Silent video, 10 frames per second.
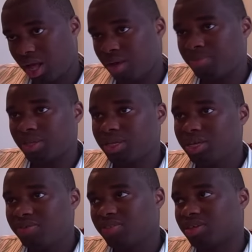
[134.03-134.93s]
I
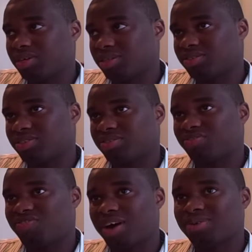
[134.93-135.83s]
believe the
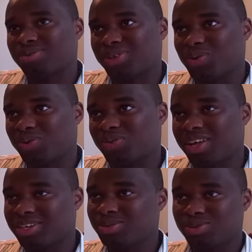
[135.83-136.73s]
final total,
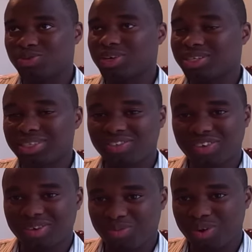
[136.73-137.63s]
and this was really just
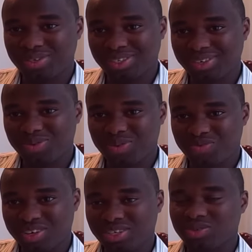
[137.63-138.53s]
for the emergency
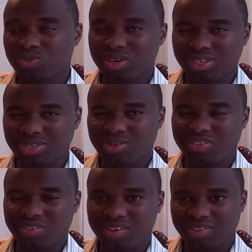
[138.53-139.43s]
room visit, was
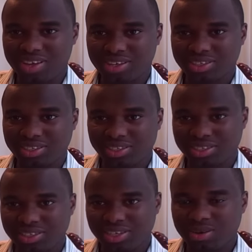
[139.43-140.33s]
$25,000.
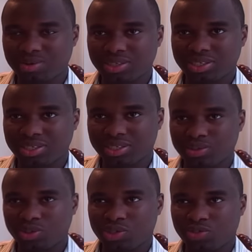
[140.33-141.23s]
It was
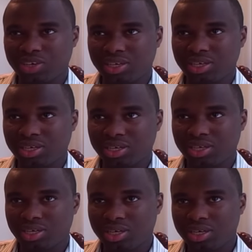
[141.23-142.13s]
three
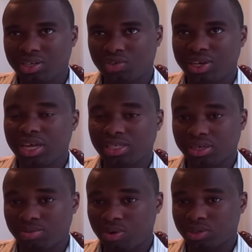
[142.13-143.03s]
days
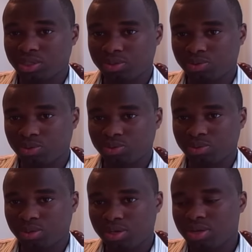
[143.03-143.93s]
in the emergency room,
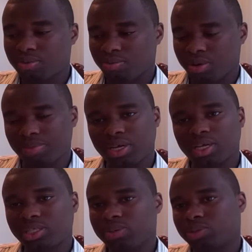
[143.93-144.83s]
but
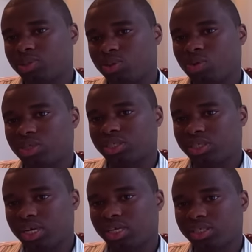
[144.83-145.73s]
because they were doing all
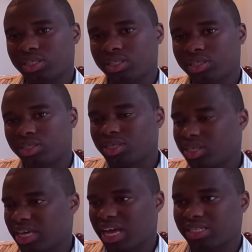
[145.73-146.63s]
these tests,
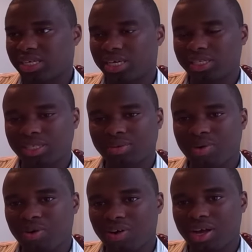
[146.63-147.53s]
CAT scans,
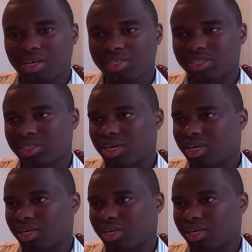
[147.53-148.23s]
MRIs,